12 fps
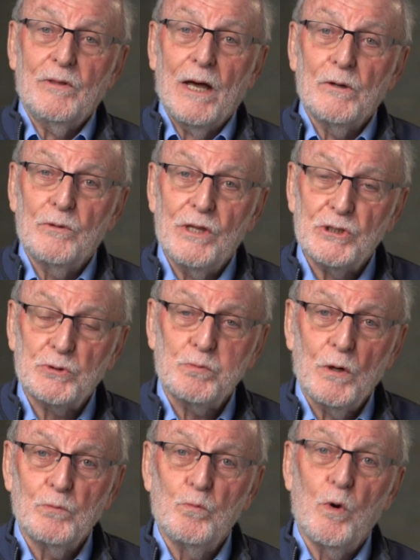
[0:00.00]
now this
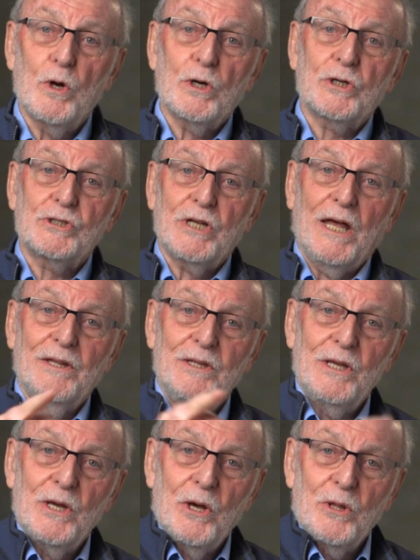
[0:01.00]
one works and
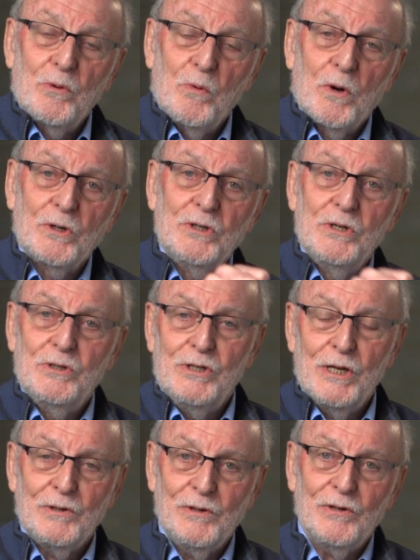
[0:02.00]
the other one
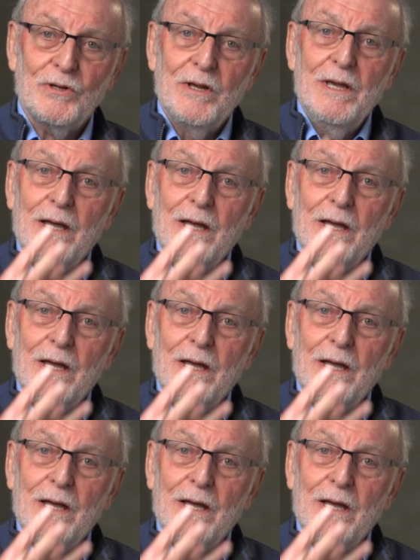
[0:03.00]
didn't.